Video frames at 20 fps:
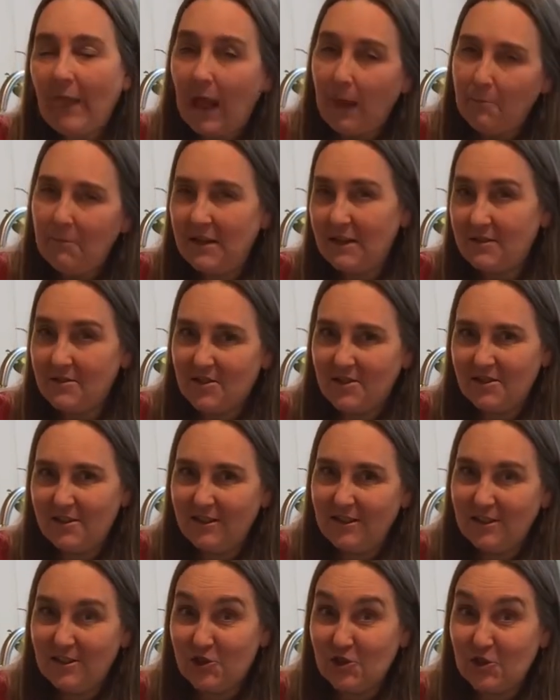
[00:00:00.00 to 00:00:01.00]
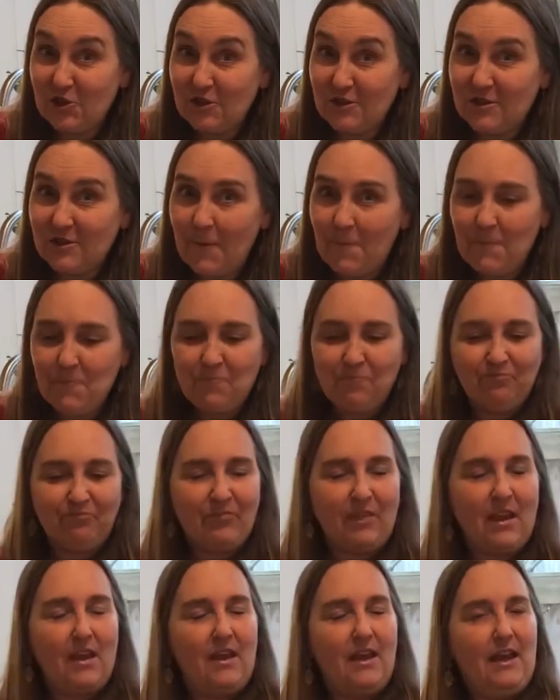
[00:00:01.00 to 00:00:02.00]
Makes it delicious.
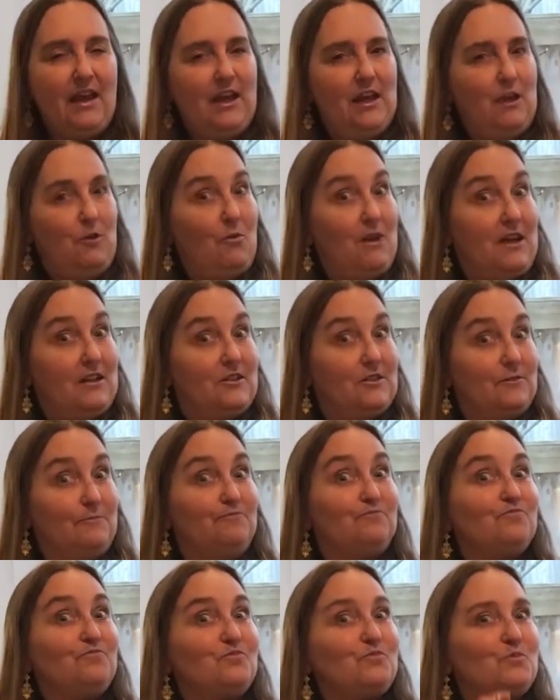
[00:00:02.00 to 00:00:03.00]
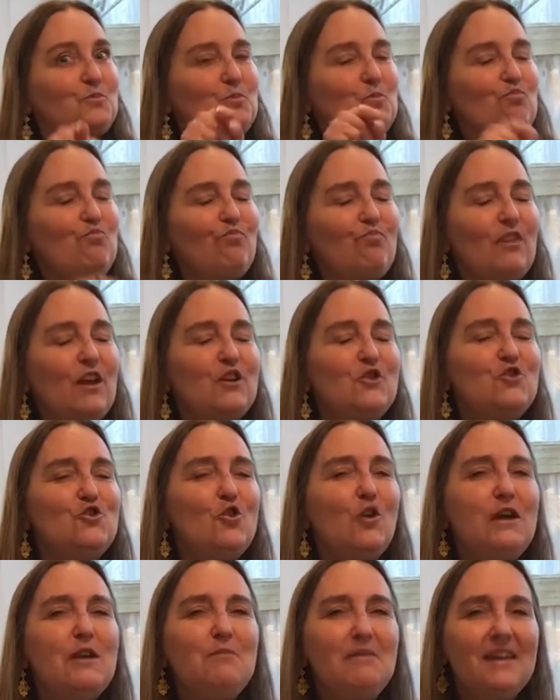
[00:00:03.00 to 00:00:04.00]
Anyways,
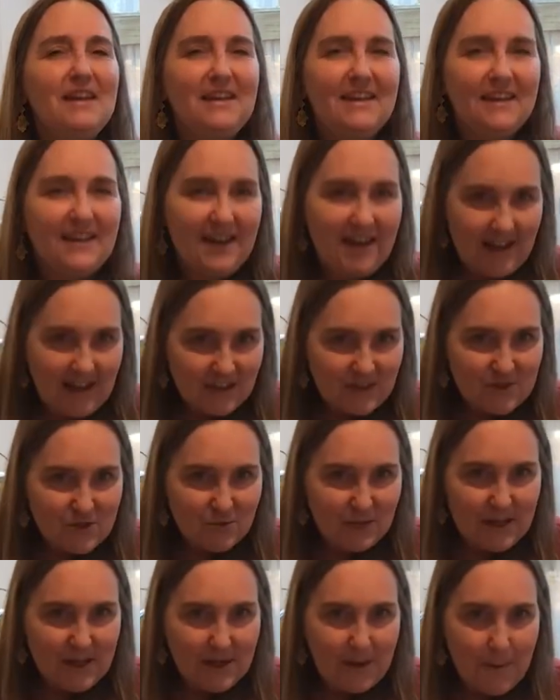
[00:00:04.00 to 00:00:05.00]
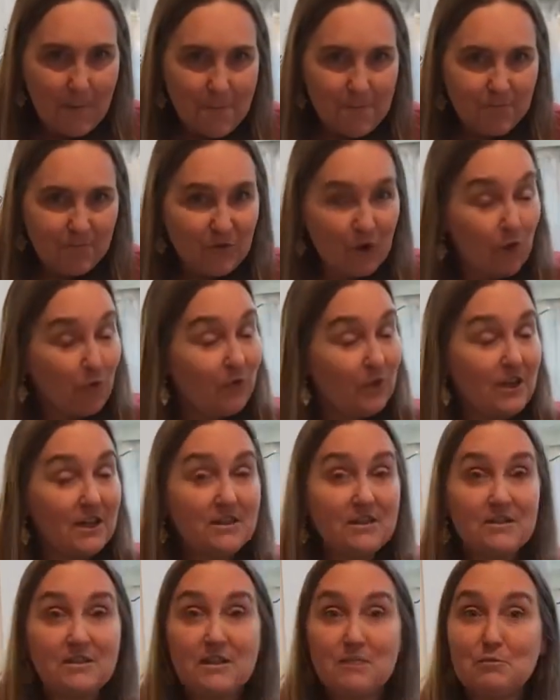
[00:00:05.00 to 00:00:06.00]
join me again next week. Don't forget
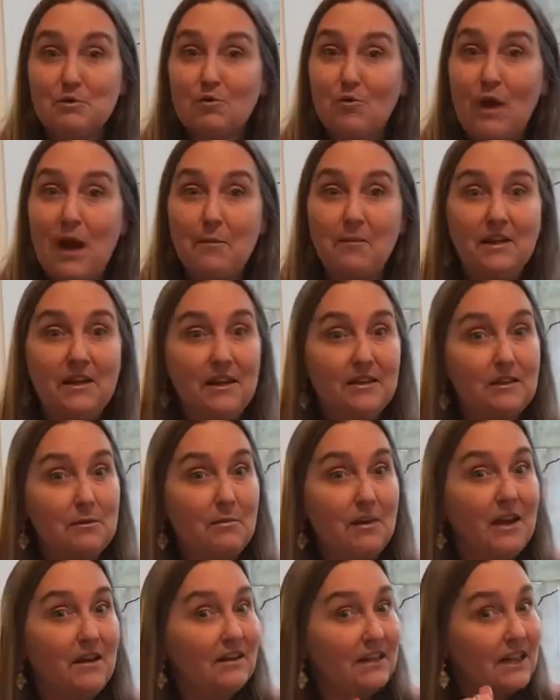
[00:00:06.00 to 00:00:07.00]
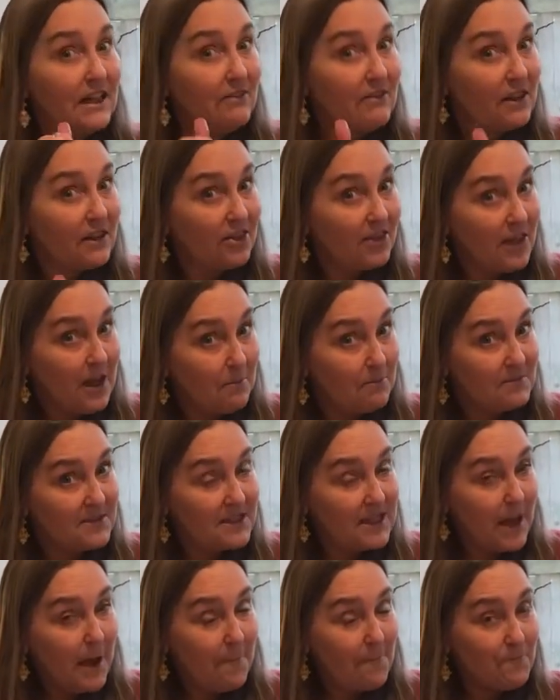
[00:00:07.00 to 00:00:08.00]
to subscribe and hit the bell and give the thumbs
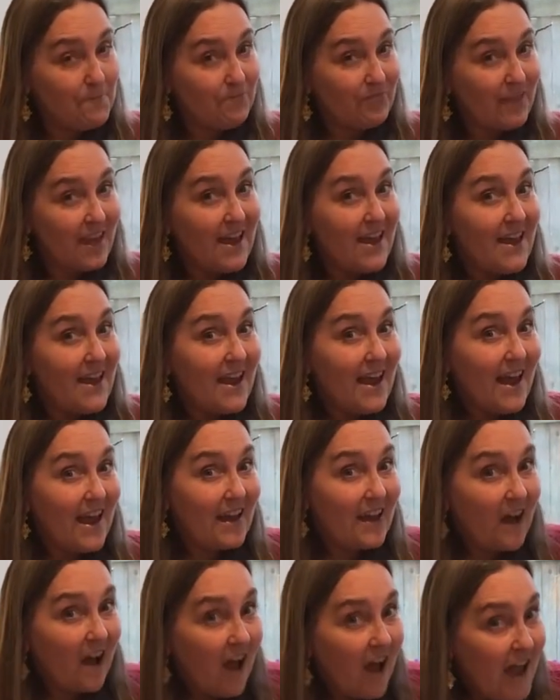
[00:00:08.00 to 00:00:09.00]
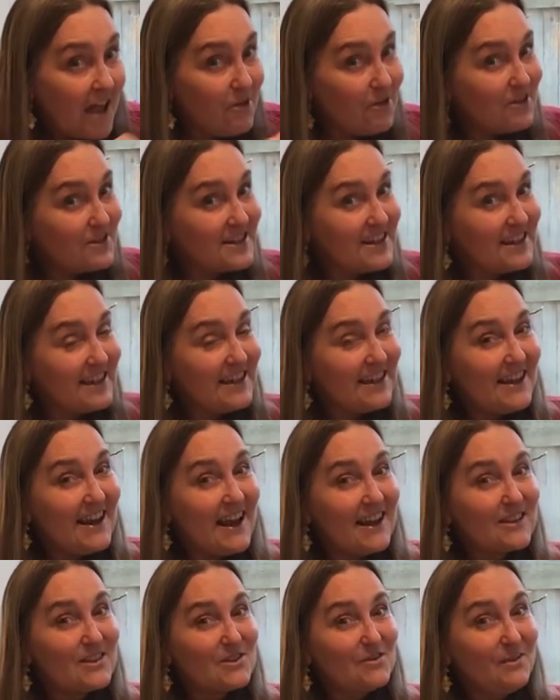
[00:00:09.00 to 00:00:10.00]
up. And I'll see you
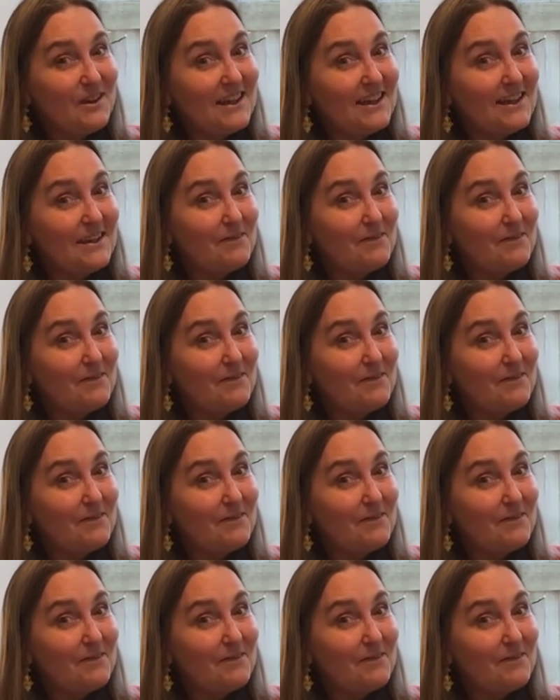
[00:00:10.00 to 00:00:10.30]
next week.